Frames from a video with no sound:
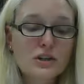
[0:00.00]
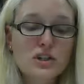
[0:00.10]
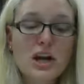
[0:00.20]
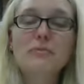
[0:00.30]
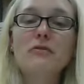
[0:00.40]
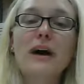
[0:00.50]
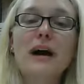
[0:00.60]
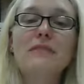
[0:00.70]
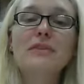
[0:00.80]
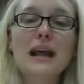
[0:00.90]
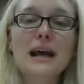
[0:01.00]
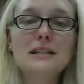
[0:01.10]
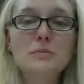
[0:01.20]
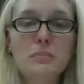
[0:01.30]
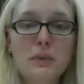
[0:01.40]
Chapter 5, the
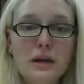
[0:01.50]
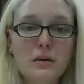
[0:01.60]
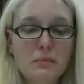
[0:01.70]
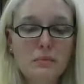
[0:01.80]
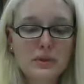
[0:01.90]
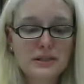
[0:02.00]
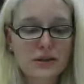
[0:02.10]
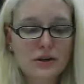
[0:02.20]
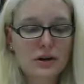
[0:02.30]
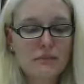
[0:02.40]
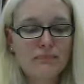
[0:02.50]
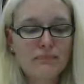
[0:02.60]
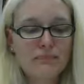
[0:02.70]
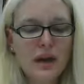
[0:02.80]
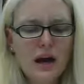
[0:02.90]
next big blizzard.
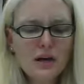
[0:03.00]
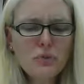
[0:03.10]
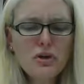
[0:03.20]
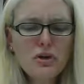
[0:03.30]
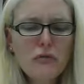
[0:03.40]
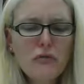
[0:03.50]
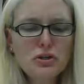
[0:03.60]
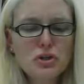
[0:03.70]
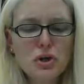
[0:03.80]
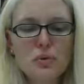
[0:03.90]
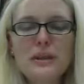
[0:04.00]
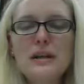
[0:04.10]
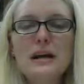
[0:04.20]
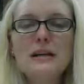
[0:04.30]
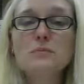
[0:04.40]
How can we know for sure when the
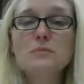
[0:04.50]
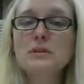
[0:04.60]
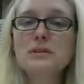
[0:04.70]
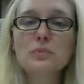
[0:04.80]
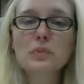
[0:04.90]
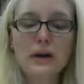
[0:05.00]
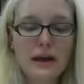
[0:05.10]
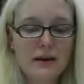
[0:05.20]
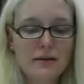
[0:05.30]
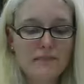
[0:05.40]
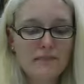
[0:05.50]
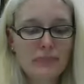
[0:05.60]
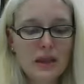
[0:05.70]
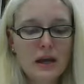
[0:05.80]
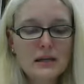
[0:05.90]
next blizzard will hit?
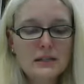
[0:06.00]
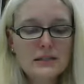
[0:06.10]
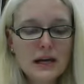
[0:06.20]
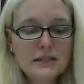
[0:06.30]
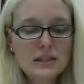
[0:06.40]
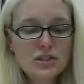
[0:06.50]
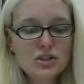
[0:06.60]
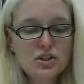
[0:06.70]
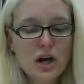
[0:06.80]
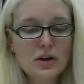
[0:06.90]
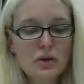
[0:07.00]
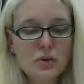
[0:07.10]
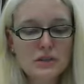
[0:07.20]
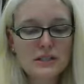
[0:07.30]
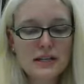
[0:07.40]
Scientist John
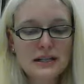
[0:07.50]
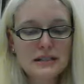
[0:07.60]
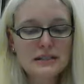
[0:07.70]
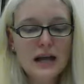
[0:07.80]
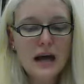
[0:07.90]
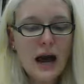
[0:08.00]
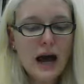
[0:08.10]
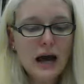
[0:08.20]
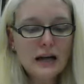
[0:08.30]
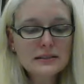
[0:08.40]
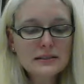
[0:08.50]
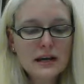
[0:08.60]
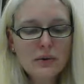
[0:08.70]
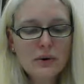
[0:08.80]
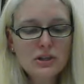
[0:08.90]
Cortines asks
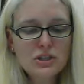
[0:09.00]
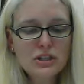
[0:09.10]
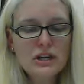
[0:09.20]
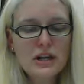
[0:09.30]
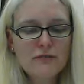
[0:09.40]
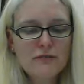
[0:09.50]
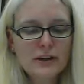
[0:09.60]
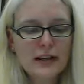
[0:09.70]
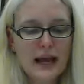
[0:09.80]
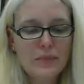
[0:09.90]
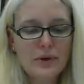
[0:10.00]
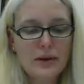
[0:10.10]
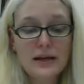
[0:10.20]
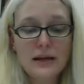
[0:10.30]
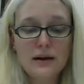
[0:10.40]
that question every day, but
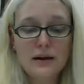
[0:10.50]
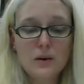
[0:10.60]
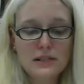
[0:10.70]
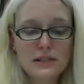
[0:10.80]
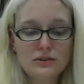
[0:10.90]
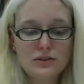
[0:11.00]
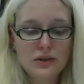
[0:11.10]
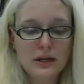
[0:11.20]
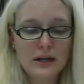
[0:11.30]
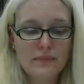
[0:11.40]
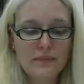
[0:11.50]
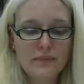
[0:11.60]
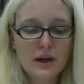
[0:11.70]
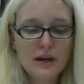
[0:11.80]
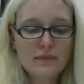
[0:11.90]
he can't always answer it.
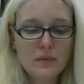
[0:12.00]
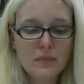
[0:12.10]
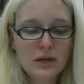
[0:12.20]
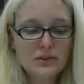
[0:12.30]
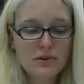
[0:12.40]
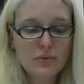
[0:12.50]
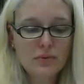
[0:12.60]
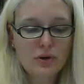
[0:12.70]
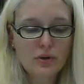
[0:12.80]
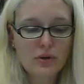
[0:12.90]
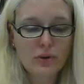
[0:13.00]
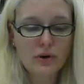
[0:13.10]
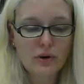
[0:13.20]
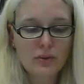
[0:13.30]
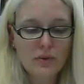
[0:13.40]
Not even the biggest computer in the
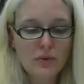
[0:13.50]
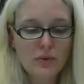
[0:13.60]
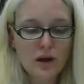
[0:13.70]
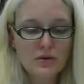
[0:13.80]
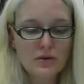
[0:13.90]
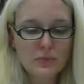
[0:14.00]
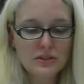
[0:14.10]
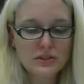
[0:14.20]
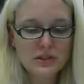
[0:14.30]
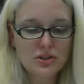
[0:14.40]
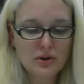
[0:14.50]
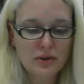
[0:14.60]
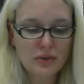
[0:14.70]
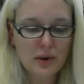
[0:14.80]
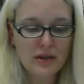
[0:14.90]
world can be 100% sure
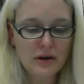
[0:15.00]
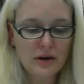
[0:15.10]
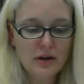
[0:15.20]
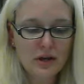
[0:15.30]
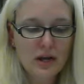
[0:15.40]
of the weather.